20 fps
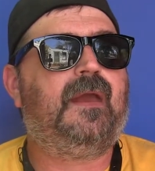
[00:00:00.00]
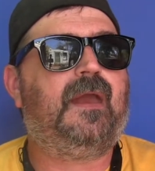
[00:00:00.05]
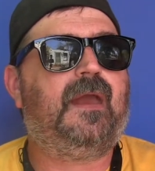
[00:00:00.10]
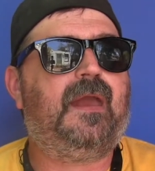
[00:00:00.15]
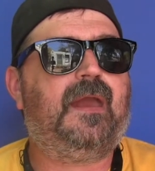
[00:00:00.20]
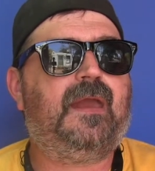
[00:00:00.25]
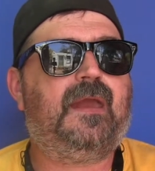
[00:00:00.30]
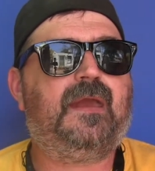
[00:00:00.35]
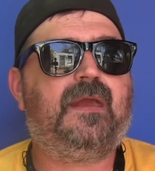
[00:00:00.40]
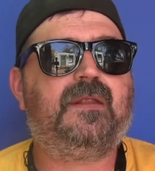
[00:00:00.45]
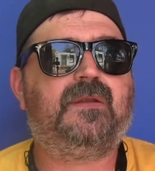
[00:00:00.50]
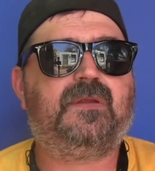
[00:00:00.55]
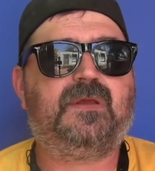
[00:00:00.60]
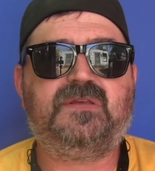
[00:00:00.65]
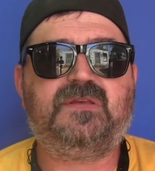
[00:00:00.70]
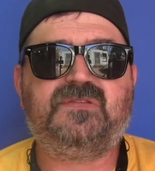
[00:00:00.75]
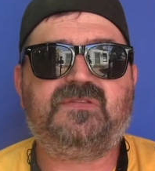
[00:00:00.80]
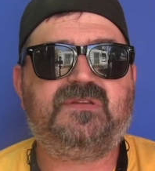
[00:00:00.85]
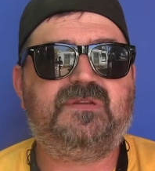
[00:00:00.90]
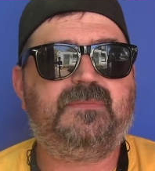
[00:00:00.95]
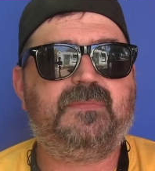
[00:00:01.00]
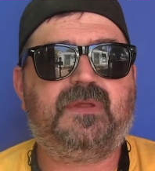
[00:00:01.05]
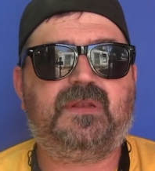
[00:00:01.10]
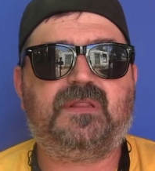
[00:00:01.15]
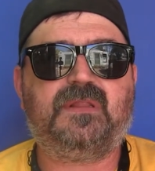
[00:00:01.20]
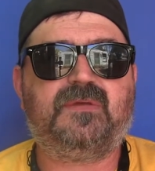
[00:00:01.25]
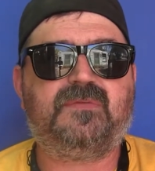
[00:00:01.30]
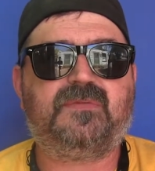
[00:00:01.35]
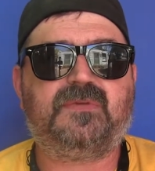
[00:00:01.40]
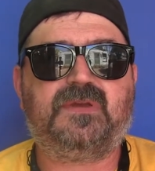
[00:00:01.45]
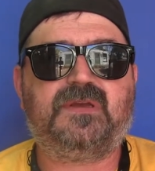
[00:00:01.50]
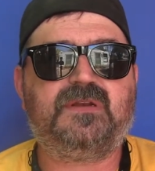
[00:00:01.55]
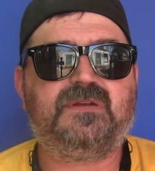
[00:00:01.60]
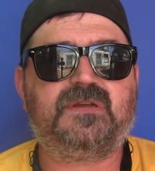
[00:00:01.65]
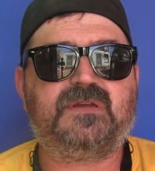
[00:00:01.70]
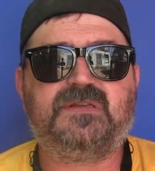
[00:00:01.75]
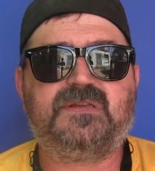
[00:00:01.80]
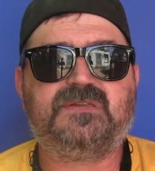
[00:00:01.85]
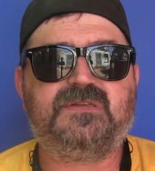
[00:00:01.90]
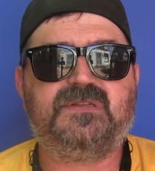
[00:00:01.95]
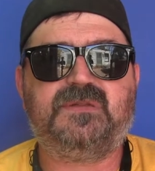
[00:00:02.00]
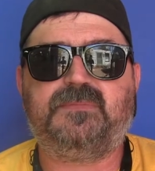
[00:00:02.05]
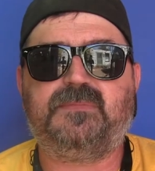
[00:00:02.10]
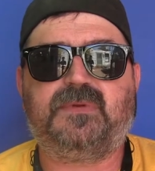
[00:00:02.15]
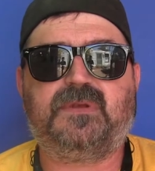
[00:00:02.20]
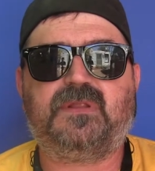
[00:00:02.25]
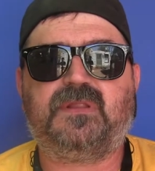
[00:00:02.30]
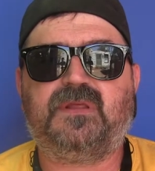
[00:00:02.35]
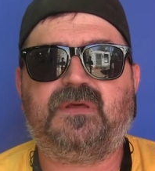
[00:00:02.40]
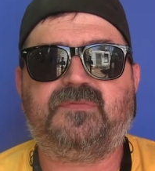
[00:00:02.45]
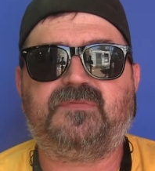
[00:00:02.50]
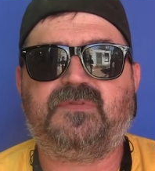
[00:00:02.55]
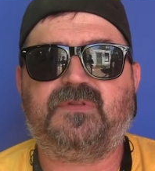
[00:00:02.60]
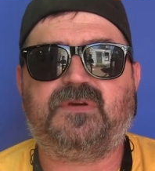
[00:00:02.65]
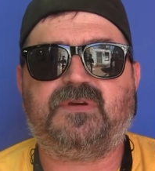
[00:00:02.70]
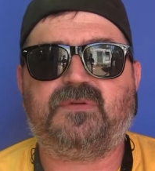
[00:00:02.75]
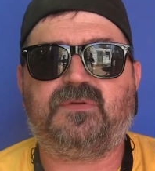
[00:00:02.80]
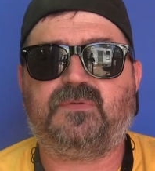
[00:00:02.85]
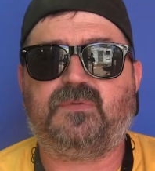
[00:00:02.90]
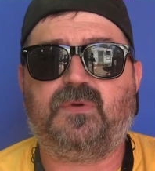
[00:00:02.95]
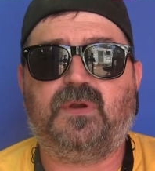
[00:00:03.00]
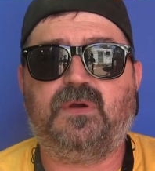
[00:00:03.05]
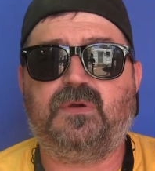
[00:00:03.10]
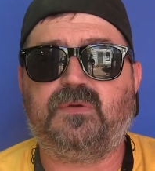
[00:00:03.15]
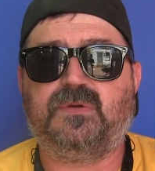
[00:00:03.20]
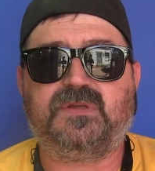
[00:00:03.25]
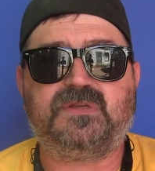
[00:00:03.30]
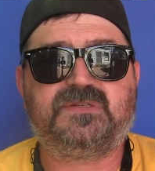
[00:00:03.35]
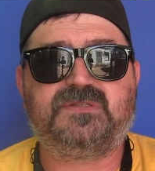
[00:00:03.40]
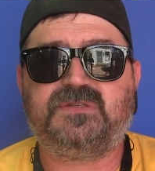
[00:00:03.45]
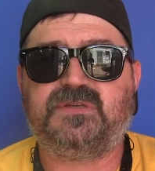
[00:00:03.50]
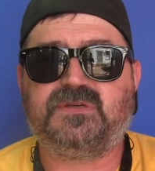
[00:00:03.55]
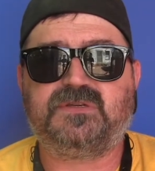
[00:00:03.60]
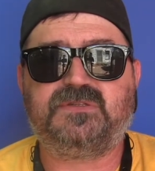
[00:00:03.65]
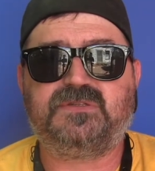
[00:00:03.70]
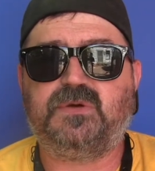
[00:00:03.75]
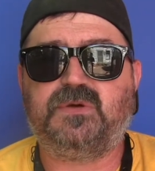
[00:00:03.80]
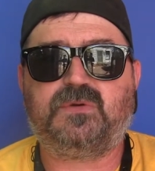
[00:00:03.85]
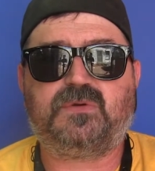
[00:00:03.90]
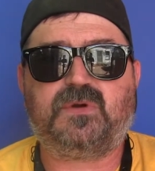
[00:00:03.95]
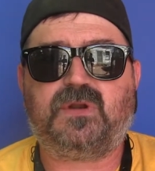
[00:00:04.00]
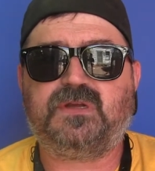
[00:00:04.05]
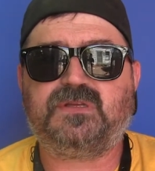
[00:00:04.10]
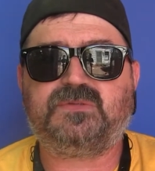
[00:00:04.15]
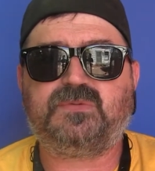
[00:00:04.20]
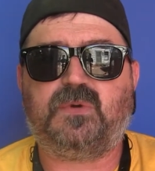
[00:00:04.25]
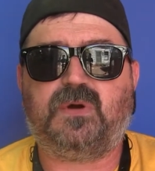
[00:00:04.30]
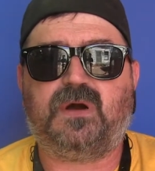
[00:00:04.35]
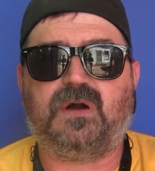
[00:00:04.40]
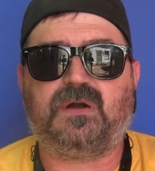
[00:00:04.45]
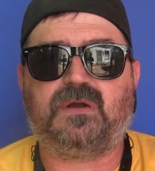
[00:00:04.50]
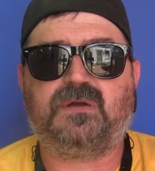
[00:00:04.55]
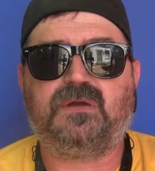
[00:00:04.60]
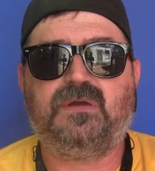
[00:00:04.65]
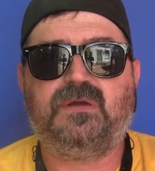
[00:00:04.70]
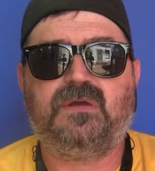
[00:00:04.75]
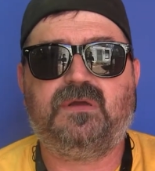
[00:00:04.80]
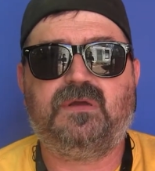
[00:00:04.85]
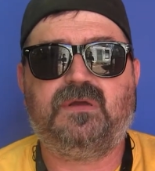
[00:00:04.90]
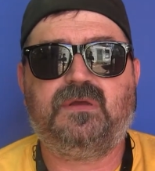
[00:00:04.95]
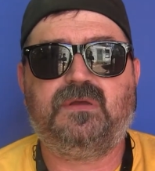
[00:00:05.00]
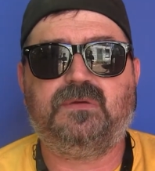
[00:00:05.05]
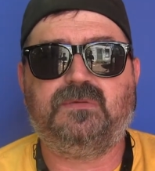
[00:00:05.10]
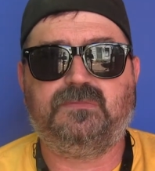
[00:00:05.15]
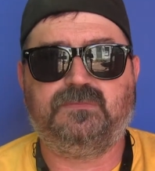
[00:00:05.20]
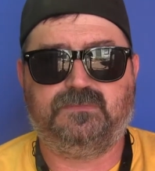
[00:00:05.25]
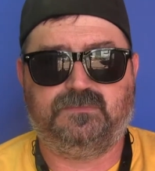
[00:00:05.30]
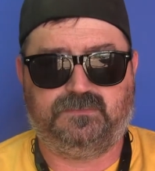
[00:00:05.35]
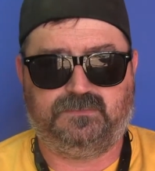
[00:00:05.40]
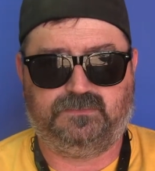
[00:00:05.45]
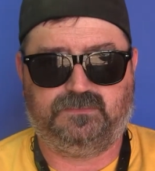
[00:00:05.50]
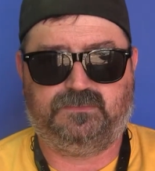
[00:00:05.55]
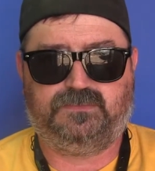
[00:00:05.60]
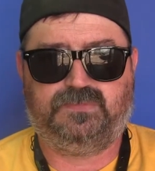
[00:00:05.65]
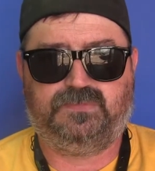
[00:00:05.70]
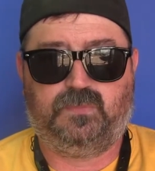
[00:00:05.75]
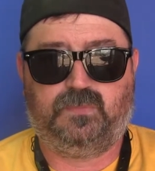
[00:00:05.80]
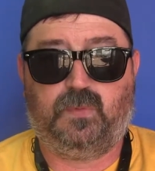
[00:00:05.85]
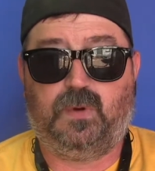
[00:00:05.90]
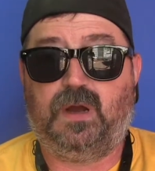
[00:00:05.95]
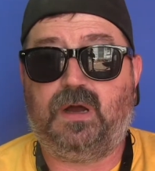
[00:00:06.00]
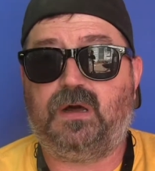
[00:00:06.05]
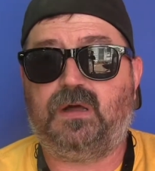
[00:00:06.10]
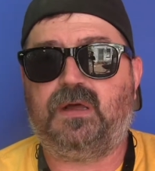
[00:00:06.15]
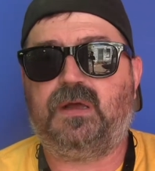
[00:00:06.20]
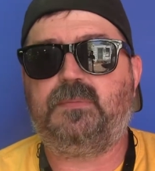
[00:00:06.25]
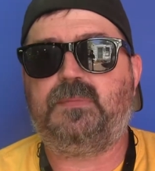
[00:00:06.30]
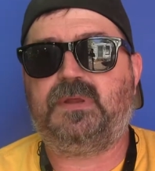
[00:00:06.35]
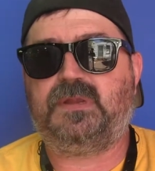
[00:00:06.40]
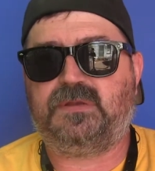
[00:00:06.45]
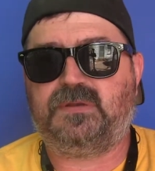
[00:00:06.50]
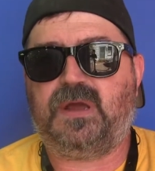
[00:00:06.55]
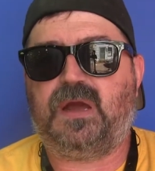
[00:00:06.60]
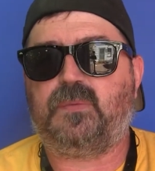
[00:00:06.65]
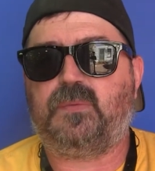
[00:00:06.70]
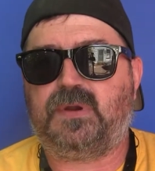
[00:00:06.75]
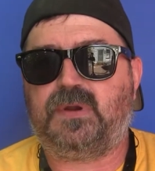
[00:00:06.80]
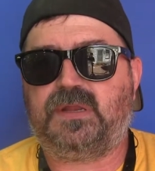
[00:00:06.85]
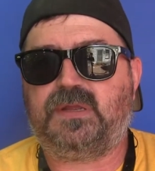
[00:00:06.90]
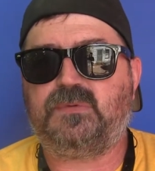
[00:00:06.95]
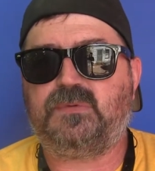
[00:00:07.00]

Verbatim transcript: And he's in the middle of the inner. he's in the middle of the road. It's, there's no crosswalk. Well, I mean, not where he